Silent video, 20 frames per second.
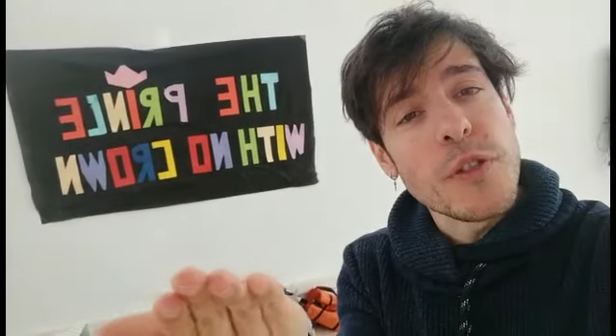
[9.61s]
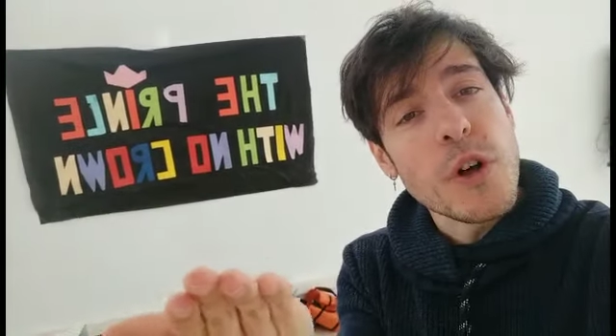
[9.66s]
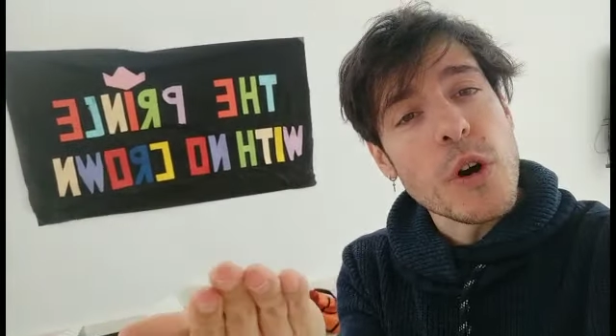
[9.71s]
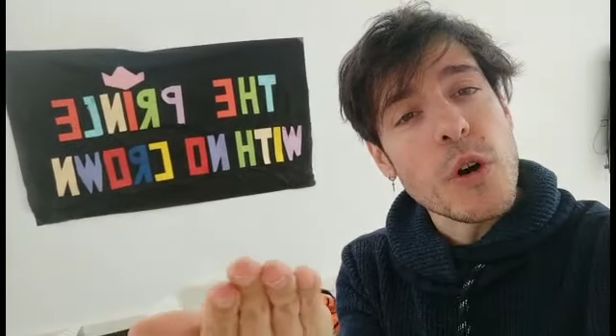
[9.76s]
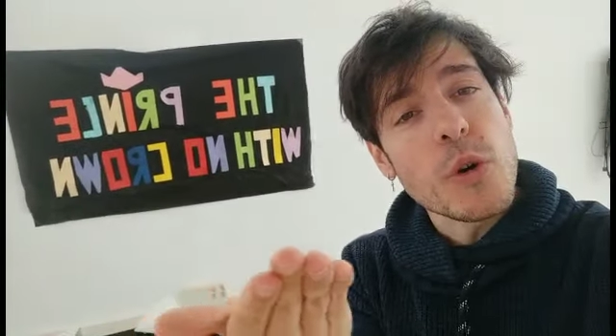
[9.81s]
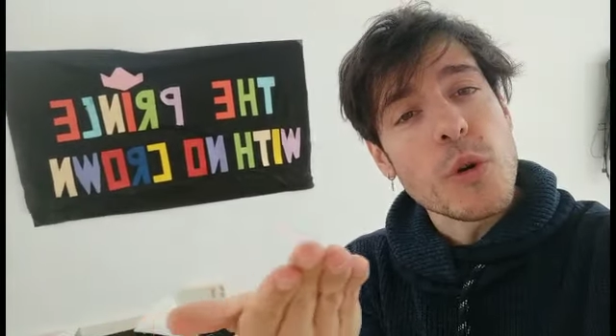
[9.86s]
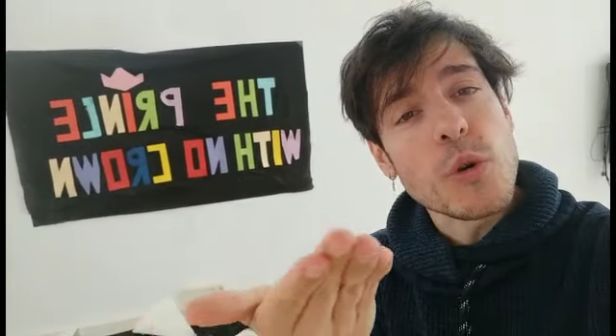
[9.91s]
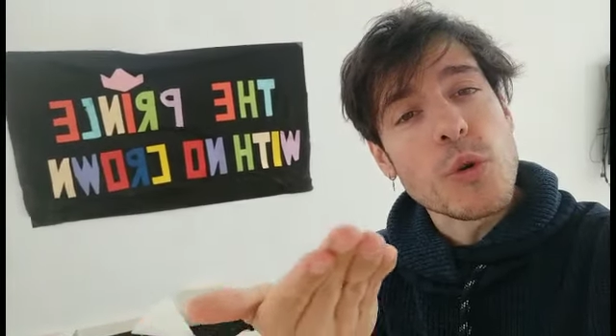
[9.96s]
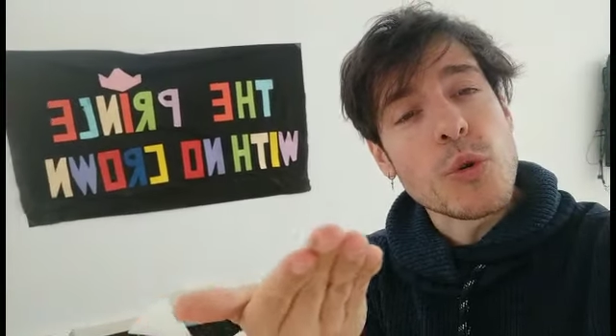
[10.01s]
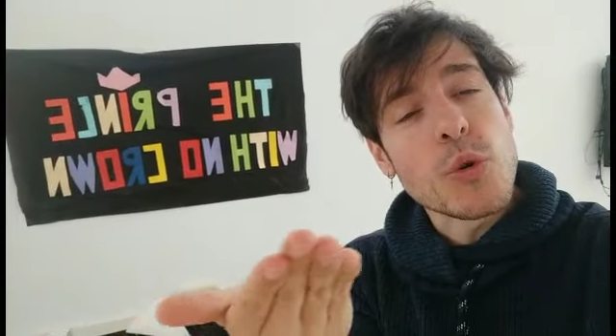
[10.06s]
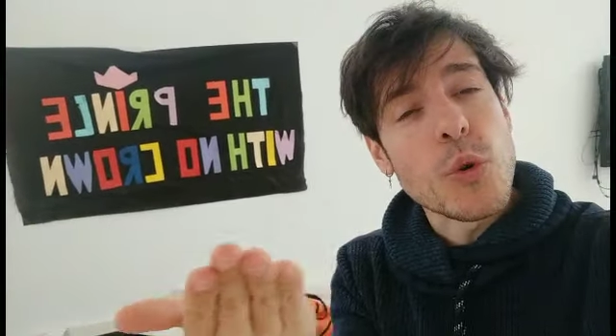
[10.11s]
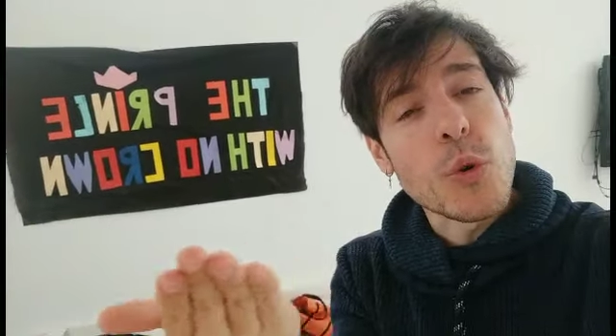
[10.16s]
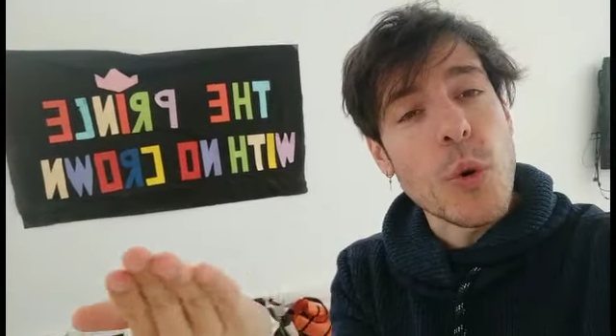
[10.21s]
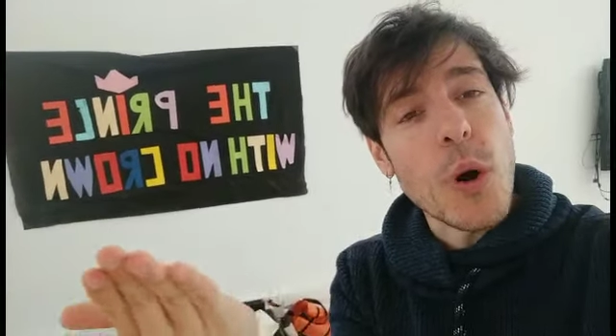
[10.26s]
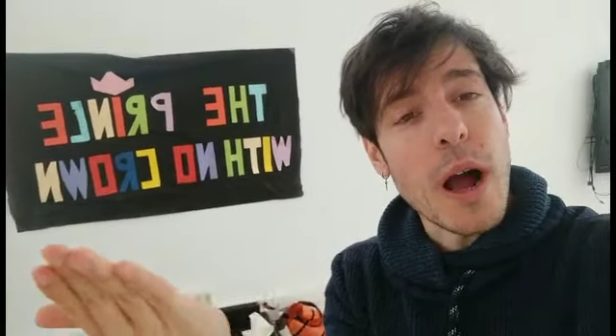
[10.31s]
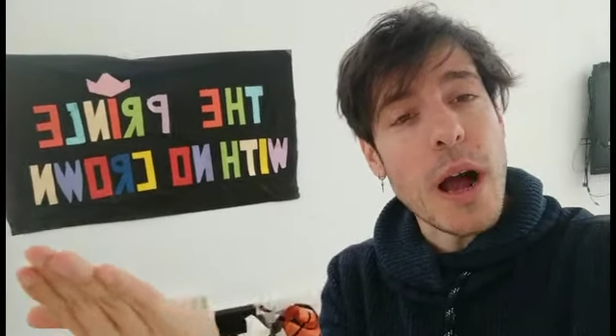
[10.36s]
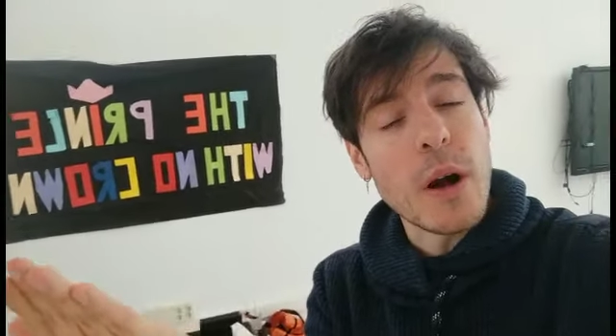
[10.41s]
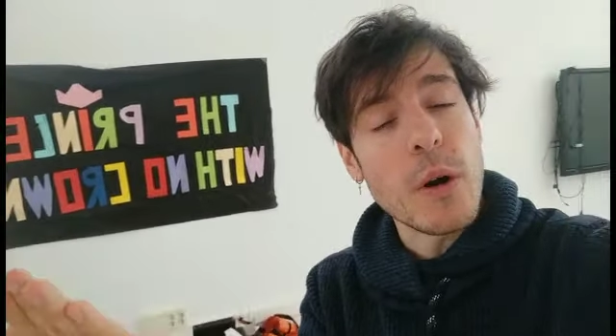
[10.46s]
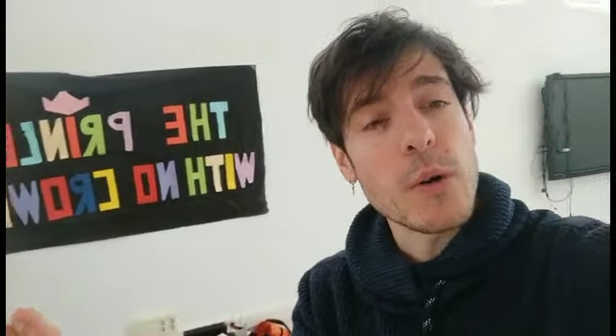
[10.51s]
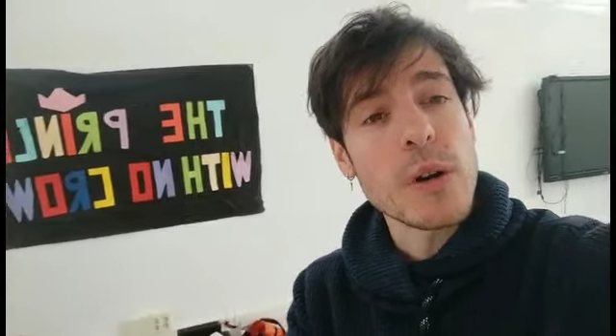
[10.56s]
no
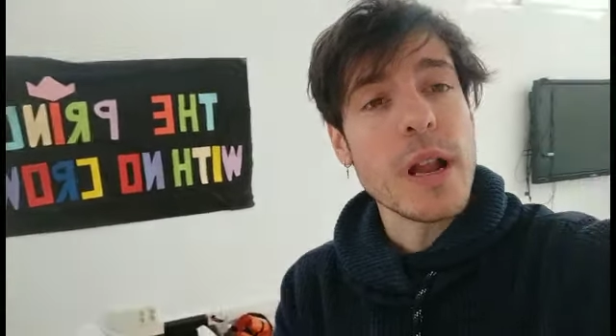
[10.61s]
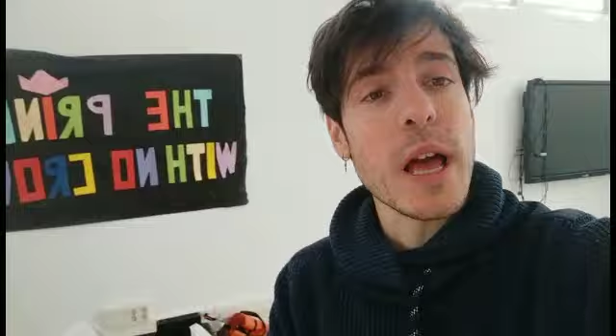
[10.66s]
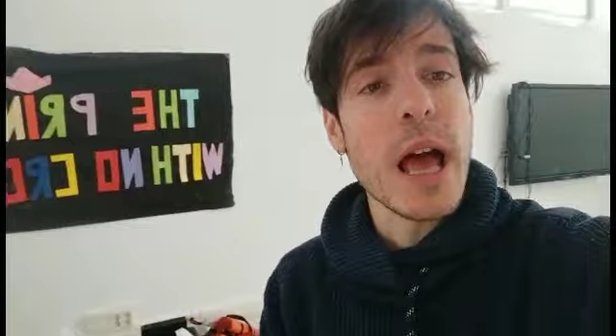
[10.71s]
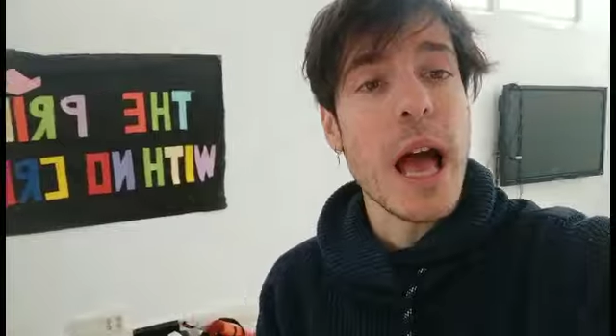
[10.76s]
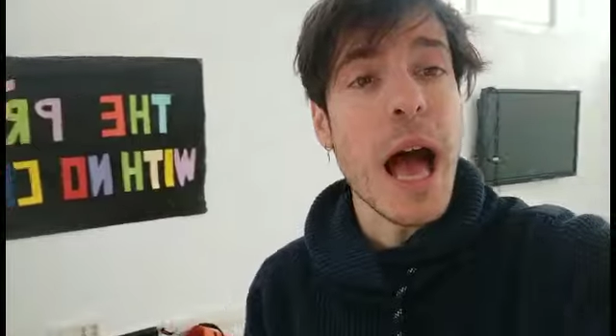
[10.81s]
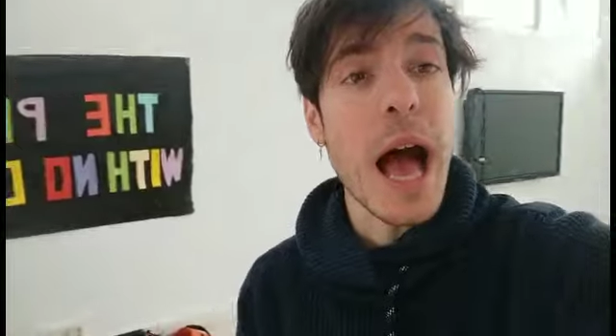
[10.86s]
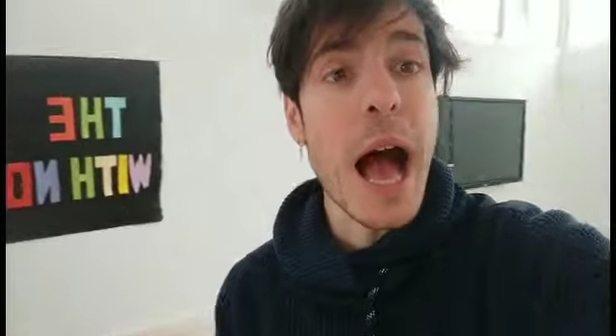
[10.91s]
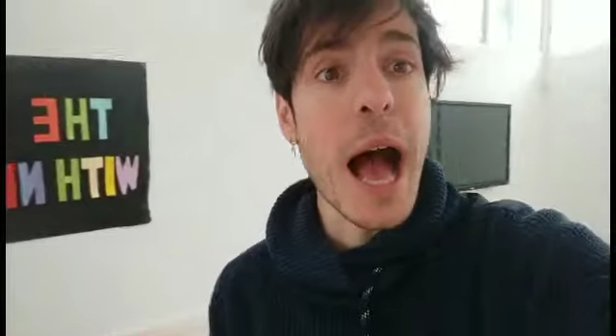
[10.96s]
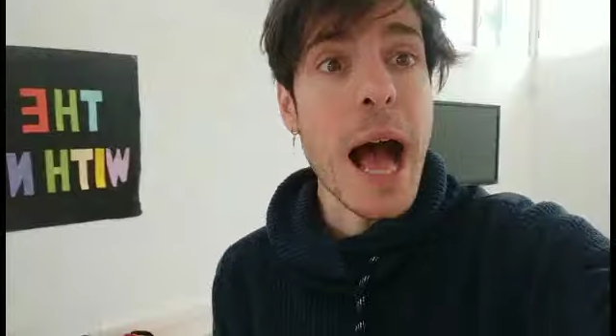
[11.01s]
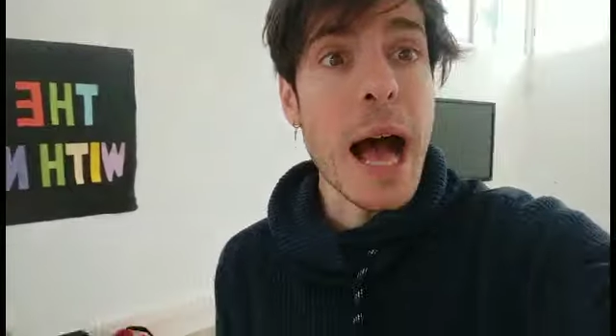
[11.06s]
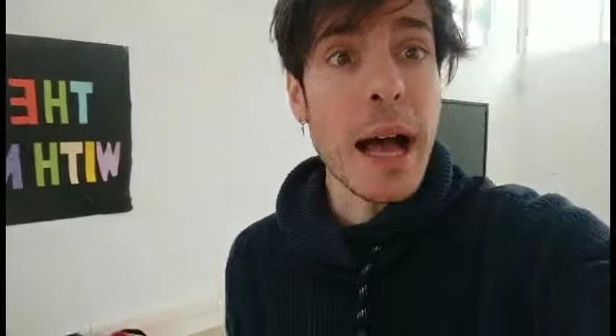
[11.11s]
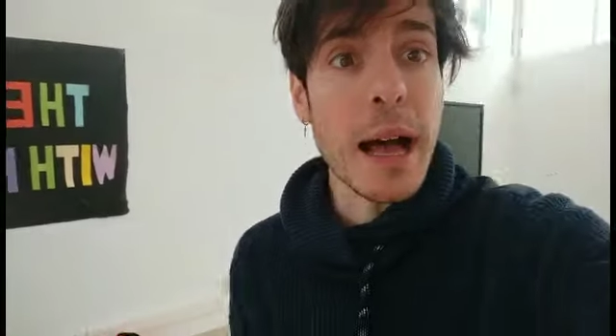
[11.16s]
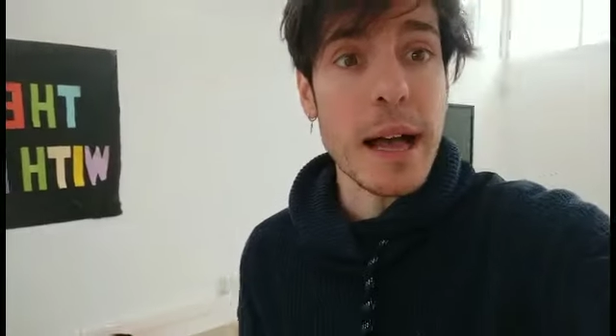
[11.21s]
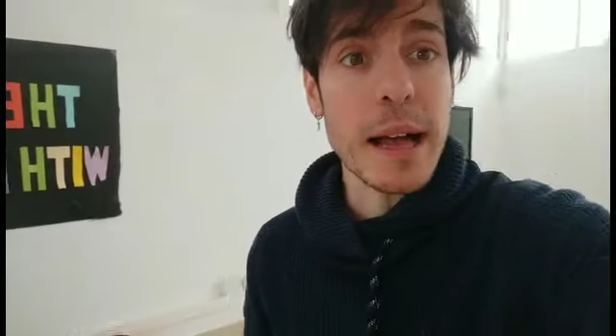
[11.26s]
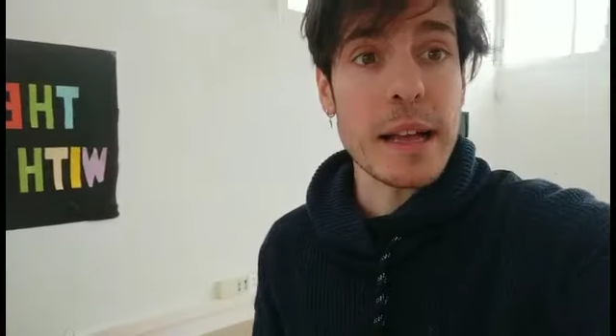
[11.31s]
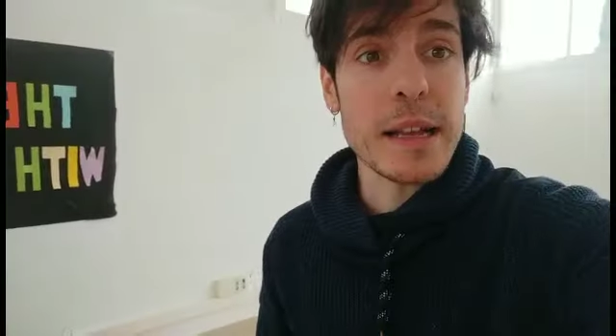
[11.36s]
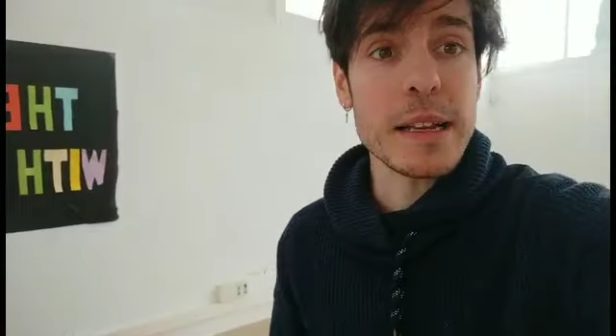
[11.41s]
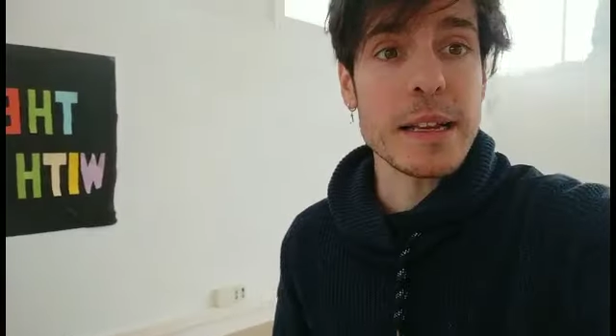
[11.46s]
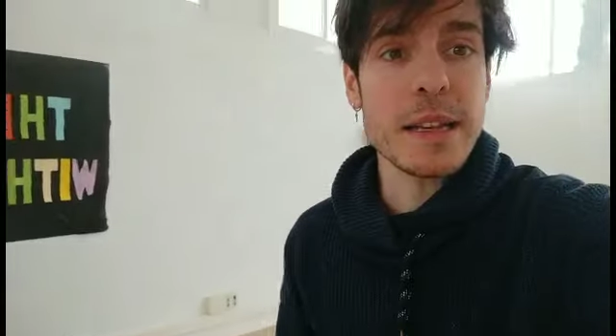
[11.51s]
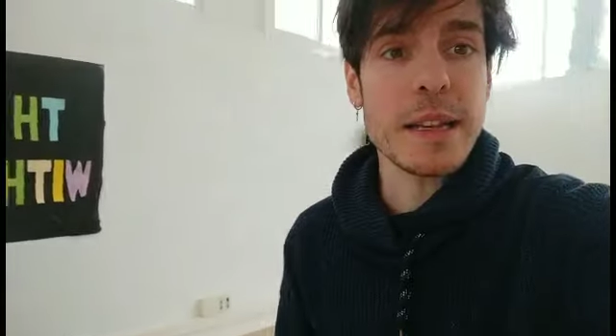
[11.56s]
crown
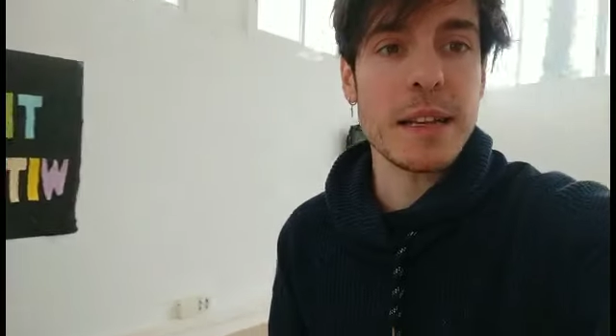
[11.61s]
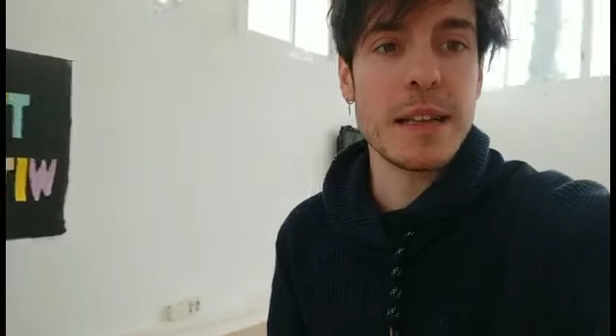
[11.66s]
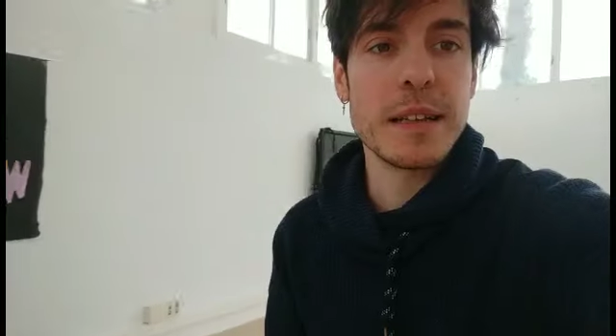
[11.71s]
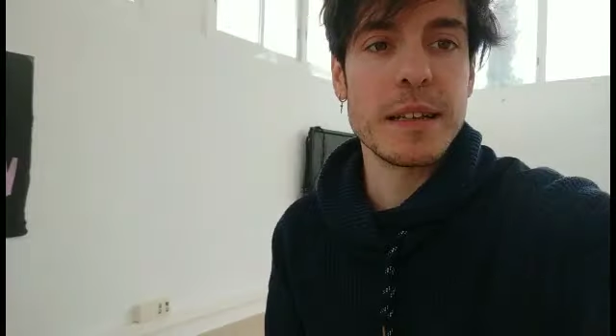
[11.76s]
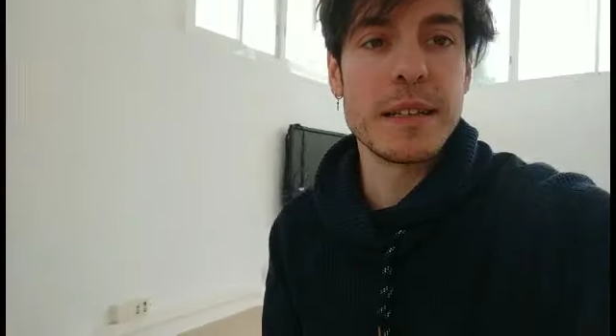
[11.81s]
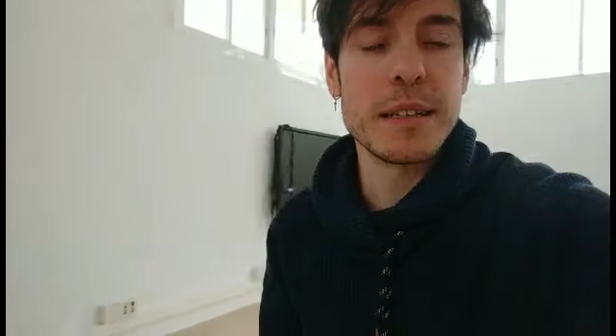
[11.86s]
and